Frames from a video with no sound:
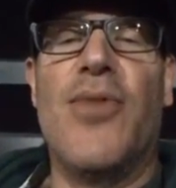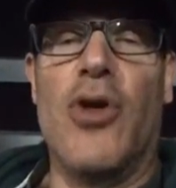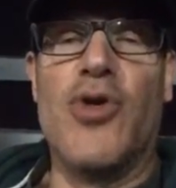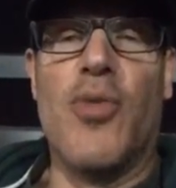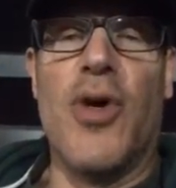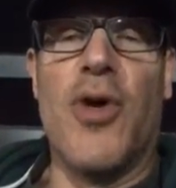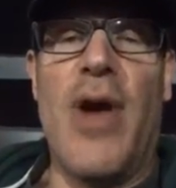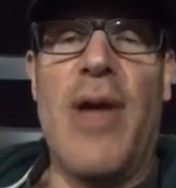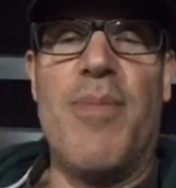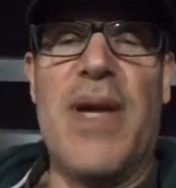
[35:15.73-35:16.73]
Those were
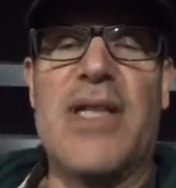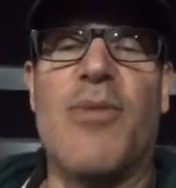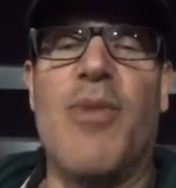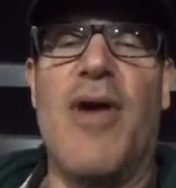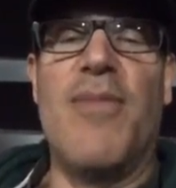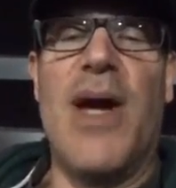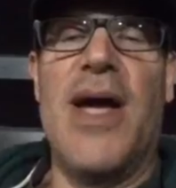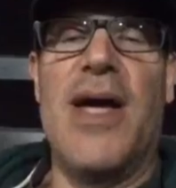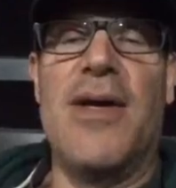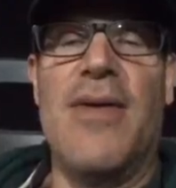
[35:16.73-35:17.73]
great picks above my
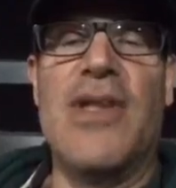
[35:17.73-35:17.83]
head.